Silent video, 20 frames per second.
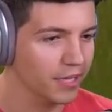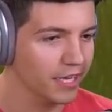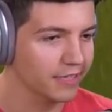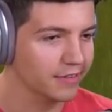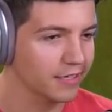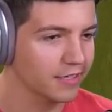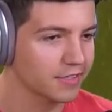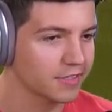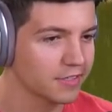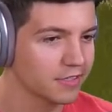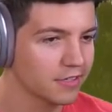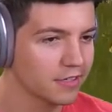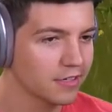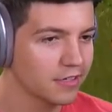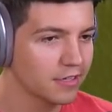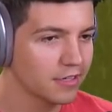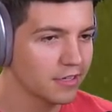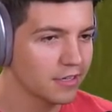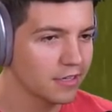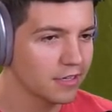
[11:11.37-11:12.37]
like this.
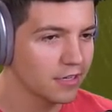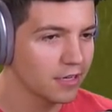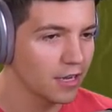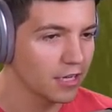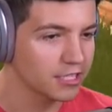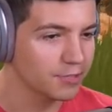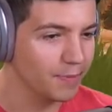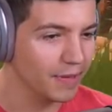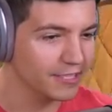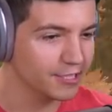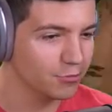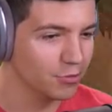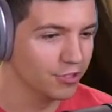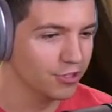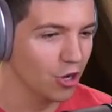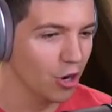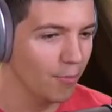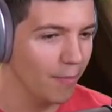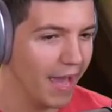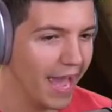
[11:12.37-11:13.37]
Especially with
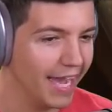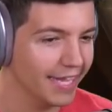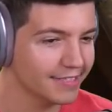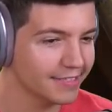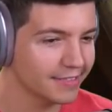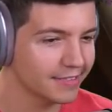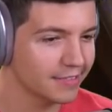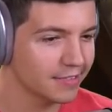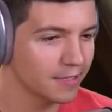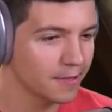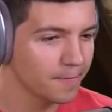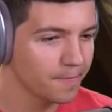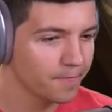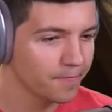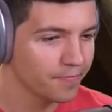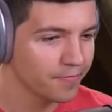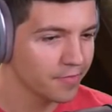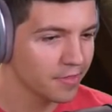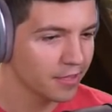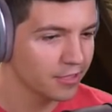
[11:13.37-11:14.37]
no mats.
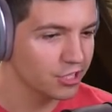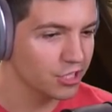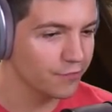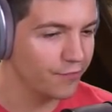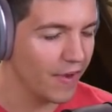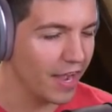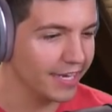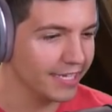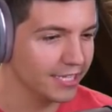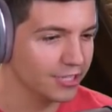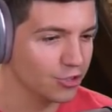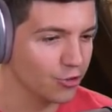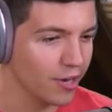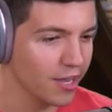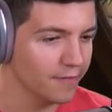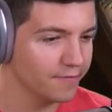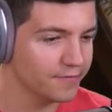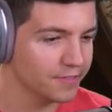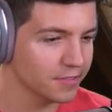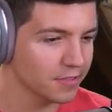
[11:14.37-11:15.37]
She's fighting a
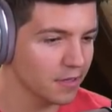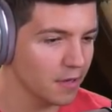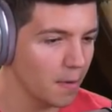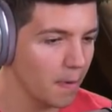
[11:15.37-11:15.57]
drift.